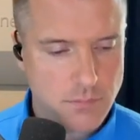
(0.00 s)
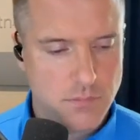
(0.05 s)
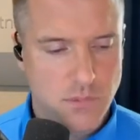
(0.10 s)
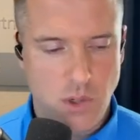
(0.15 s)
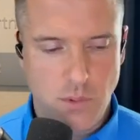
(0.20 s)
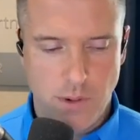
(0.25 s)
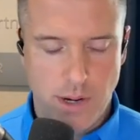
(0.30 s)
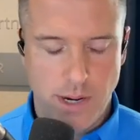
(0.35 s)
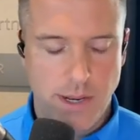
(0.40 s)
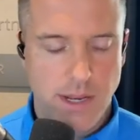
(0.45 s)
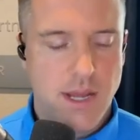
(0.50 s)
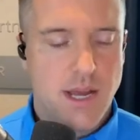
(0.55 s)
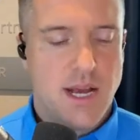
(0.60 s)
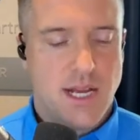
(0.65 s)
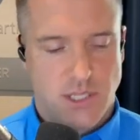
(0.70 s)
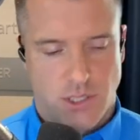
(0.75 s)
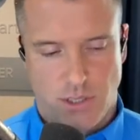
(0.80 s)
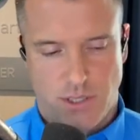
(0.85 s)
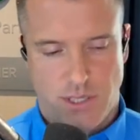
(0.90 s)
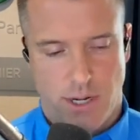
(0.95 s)
Right?
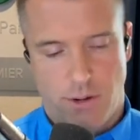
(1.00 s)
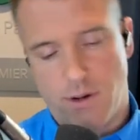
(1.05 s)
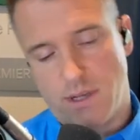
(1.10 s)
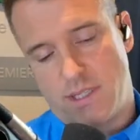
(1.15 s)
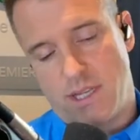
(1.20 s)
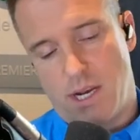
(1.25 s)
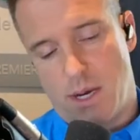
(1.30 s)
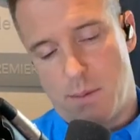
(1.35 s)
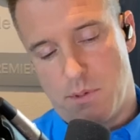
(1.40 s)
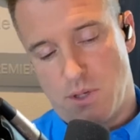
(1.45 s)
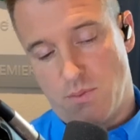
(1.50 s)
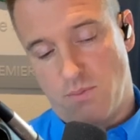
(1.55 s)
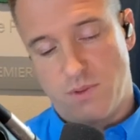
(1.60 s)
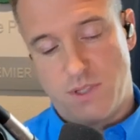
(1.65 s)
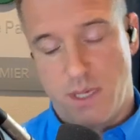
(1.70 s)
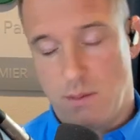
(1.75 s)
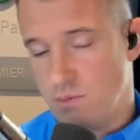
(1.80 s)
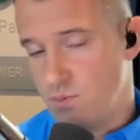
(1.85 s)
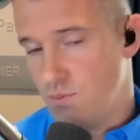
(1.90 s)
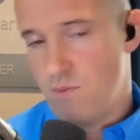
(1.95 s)
So you say, Chris, that number
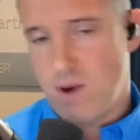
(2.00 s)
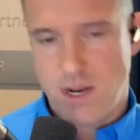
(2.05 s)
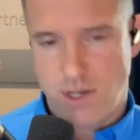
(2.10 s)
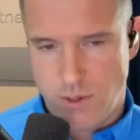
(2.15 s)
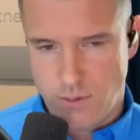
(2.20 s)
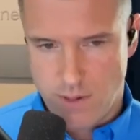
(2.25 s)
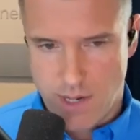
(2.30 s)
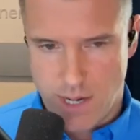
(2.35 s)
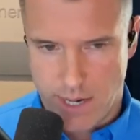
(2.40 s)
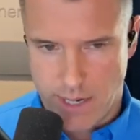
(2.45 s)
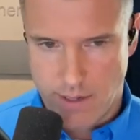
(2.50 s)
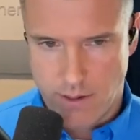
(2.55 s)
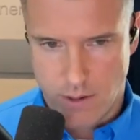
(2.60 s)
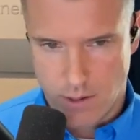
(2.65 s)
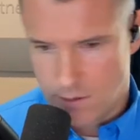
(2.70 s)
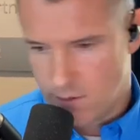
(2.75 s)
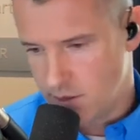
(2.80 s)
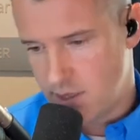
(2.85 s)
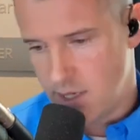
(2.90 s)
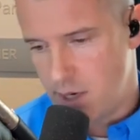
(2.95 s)
seems way too high, or
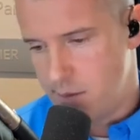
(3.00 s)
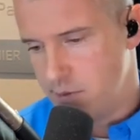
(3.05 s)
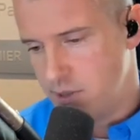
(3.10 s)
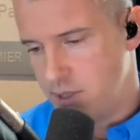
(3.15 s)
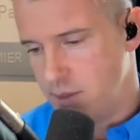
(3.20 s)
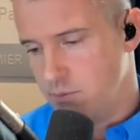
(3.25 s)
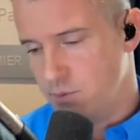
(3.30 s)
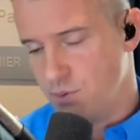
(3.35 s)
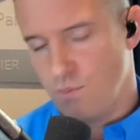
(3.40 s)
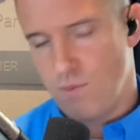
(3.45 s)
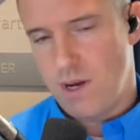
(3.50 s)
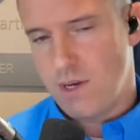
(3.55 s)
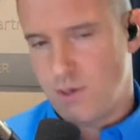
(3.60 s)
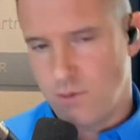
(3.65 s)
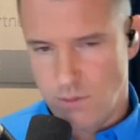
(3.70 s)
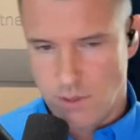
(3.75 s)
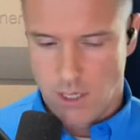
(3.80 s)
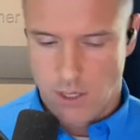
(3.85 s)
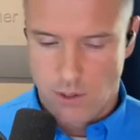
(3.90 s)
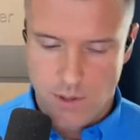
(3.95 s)
Chris, that number seems way too
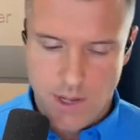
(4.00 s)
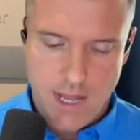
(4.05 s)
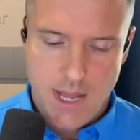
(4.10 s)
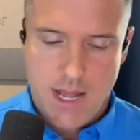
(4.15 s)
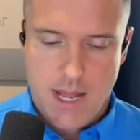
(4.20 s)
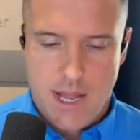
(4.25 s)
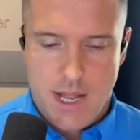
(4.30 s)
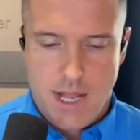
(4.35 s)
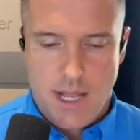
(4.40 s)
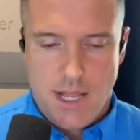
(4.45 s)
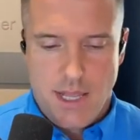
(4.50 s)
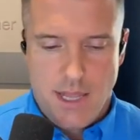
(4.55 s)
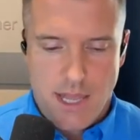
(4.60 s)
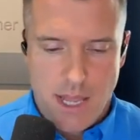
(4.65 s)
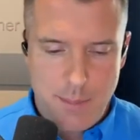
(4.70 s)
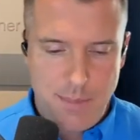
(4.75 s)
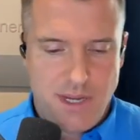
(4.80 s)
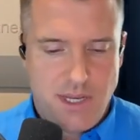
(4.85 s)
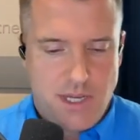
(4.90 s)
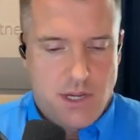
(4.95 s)
low.
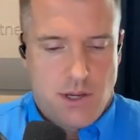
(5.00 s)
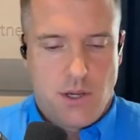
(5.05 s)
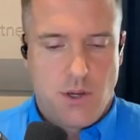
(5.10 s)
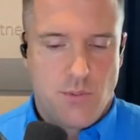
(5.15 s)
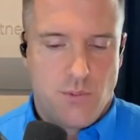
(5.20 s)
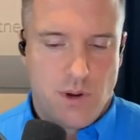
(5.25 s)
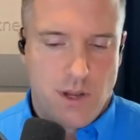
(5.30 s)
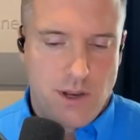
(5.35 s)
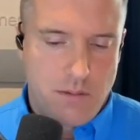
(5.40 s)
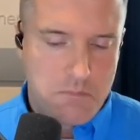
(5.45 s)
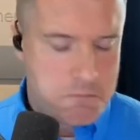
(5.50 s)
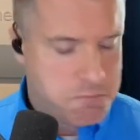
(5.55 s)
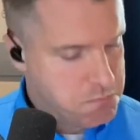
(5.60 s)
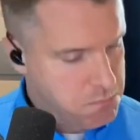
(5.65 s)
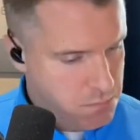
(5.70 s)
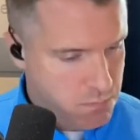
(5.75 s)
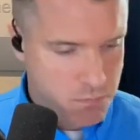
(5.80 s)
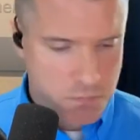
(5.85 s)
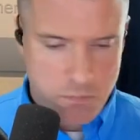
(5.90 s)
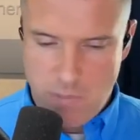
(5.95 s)
Let me tell you what
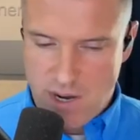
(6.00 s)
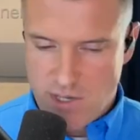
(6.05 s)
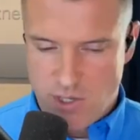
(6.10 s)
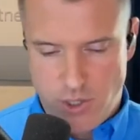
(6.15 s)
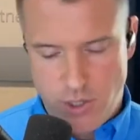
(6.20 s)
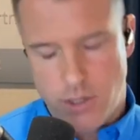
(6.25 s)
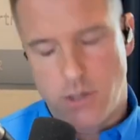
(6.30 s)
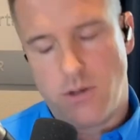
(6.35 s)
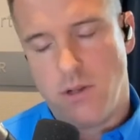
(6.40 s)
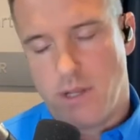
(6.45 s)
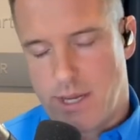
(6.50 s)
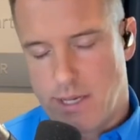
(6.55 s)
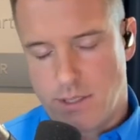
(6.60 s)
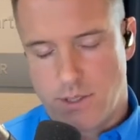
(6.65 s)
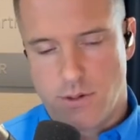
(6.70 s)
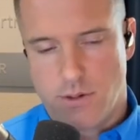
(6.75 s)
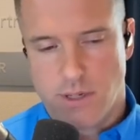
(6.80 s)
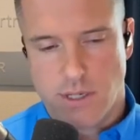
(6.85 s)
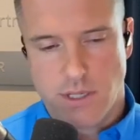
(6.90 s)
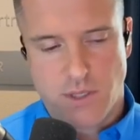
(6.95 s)
my general
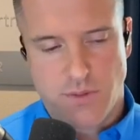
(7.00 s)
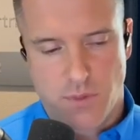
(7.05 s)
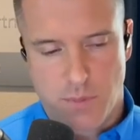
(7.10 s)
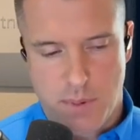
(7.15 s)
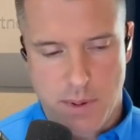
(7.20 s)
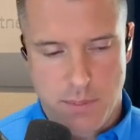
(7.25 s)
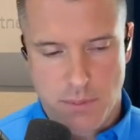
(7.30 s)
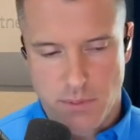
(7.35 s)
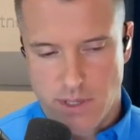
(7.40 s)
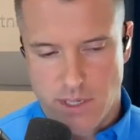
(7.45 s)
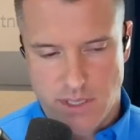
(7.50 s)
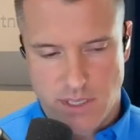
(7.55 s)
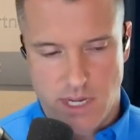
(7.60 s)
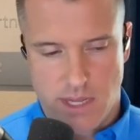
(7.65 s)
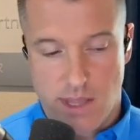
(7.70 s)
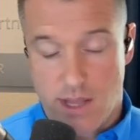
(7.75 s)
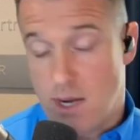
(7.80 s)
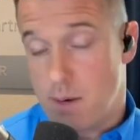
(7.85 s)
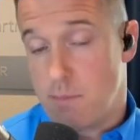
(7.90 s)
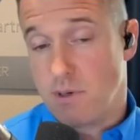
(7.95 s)
answer is for people that say
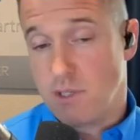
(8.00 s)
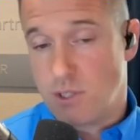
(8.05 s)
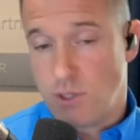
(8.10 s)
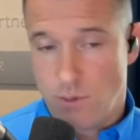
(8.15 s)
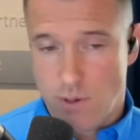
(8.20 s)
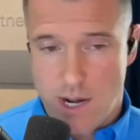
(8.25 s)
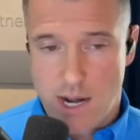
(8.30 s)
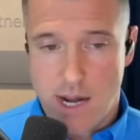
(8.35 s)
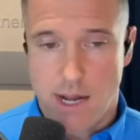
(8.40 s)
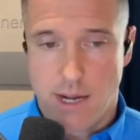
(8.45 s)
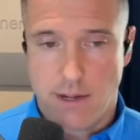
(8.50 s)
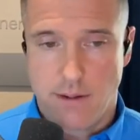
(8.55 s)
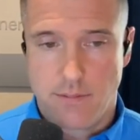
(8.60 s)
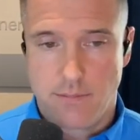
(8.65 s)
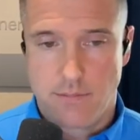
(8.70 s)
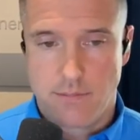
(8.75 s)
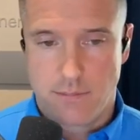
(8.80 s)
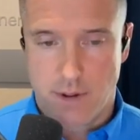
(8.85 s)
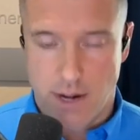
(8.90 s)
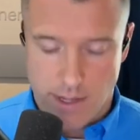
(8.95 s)
that number's too high,
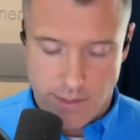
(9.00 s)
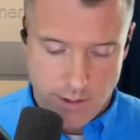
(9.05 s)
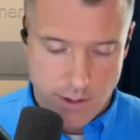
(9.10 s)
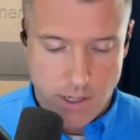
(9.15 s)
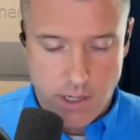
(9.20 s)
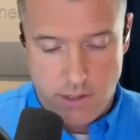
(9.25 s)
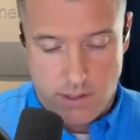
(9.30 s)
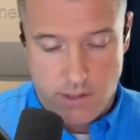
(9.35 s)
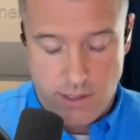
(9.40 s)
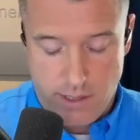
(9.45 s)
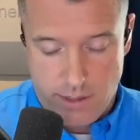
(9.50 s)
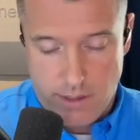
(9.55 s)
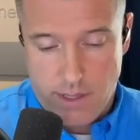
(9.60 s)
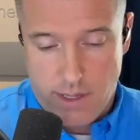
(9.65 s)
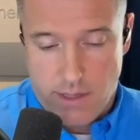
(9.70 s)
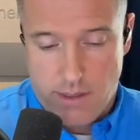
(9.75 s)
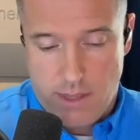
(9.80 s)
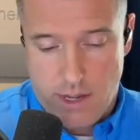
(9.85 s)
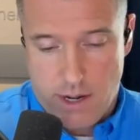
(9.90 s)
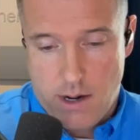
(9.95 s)
right?
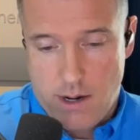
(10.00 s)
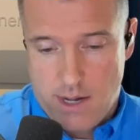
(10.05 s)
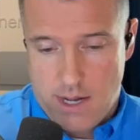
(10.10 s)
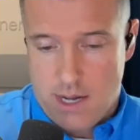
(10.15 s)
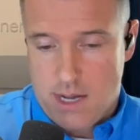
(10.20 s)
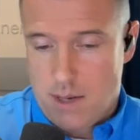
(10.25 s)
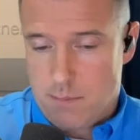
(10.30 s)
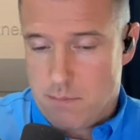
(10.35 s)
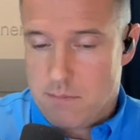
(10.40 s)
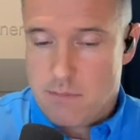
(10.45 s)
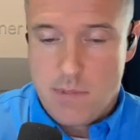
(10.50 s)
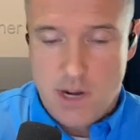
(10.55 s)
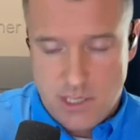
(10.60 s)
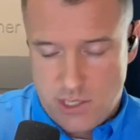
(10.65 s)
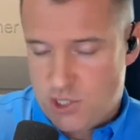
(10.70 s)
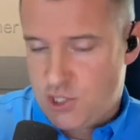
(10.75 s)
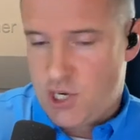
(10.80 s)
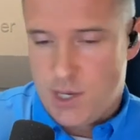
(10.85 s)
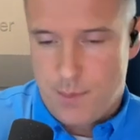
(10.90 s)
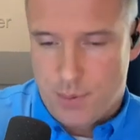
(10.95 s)
They're getting
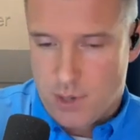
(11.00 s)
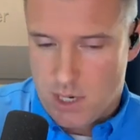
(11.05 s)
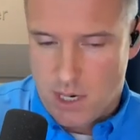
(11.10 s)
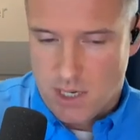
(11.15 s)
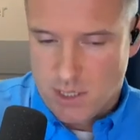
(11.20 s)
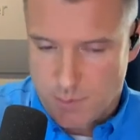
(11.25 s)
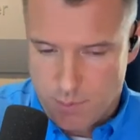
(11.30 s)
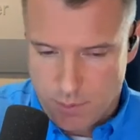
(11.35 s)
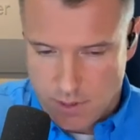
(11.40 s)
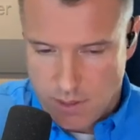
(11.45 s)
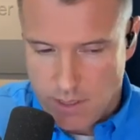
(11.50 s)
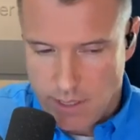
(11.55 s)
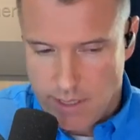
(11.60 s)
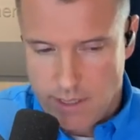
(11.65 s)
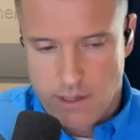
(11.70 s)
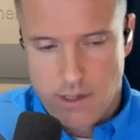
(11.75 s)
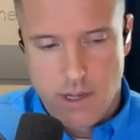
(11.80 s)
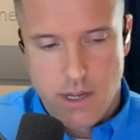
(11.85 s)
much cheaper cost per click.